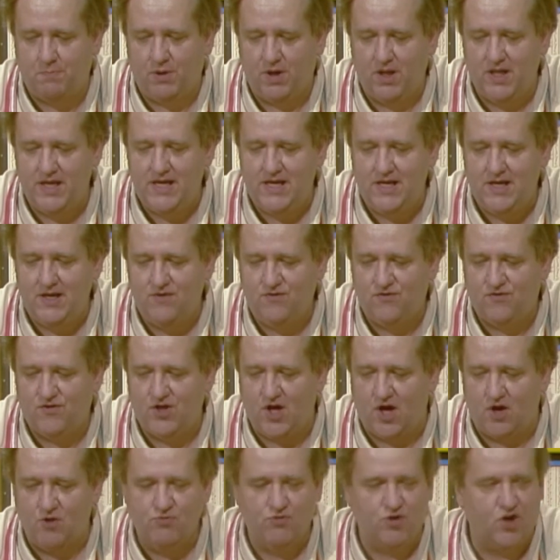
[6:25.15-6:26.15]
please
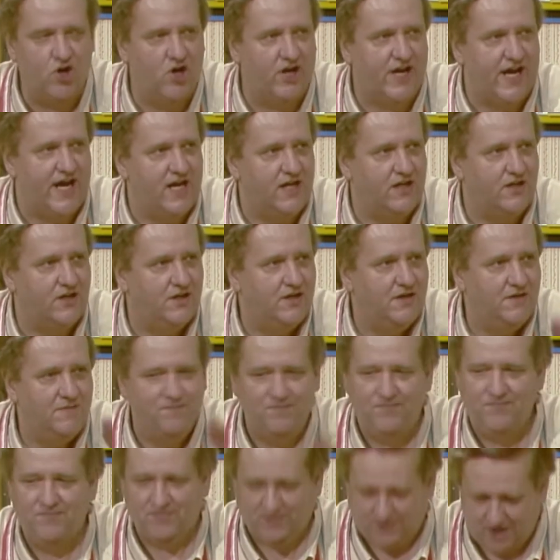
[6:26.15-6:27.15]
don't cook it.
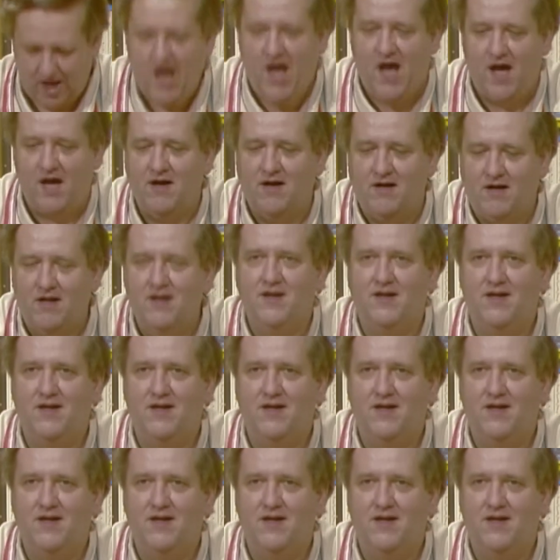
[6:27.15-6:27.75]
Yeah. Man.